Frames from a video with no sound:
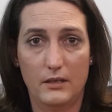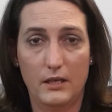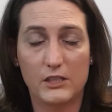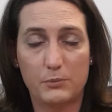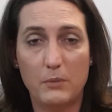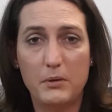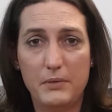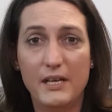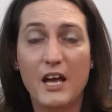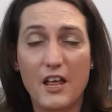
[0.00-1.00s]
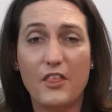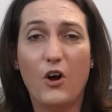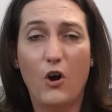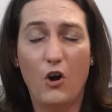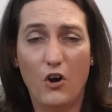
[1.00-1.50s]
It's probably the
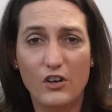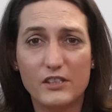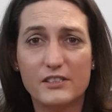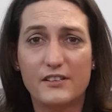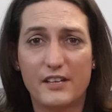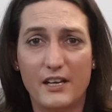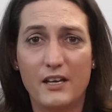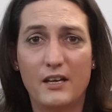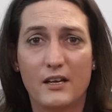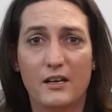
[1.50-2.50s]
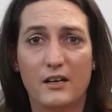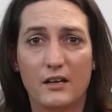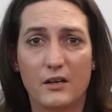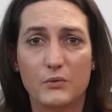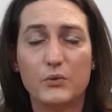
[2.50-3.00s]
hardest thing
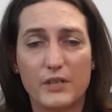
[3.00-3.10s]
for